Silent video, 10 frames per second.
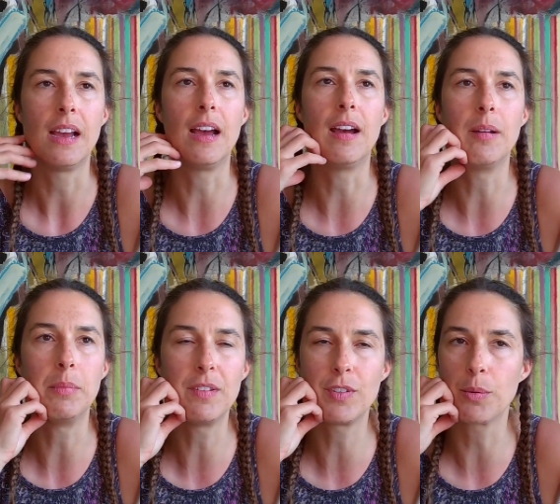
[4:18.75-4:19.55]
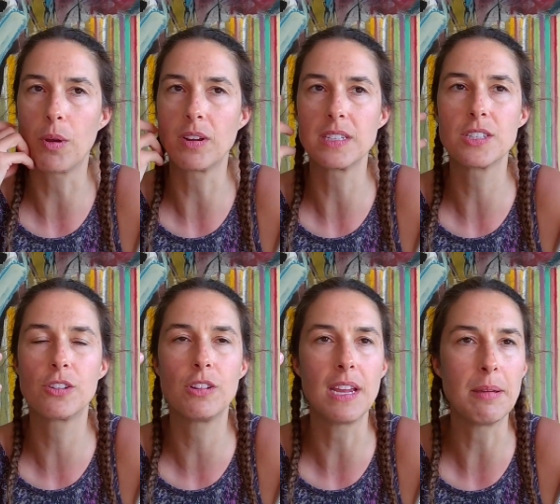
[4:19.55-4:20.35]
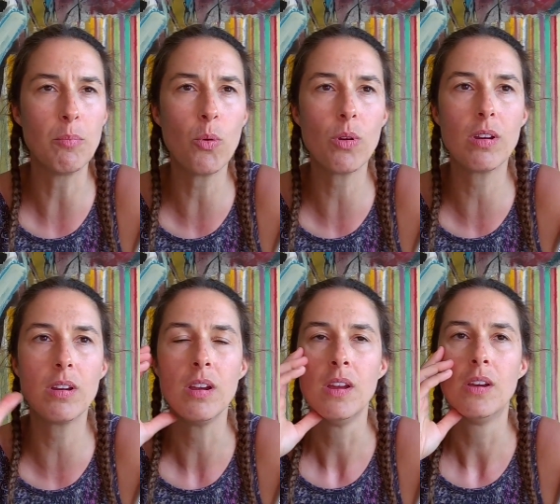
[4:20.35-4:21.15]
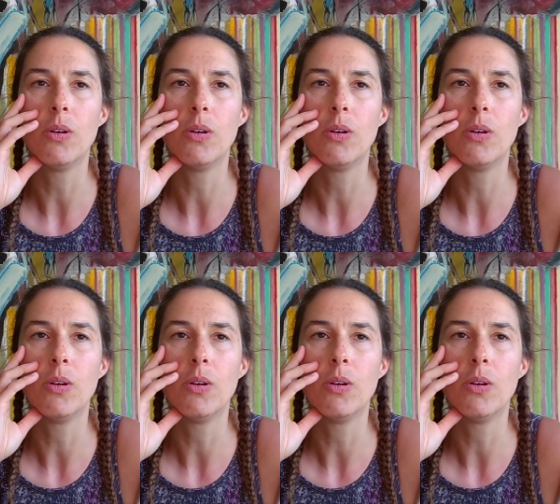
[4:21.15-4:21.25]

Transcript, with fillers: um, if you're wanting to create more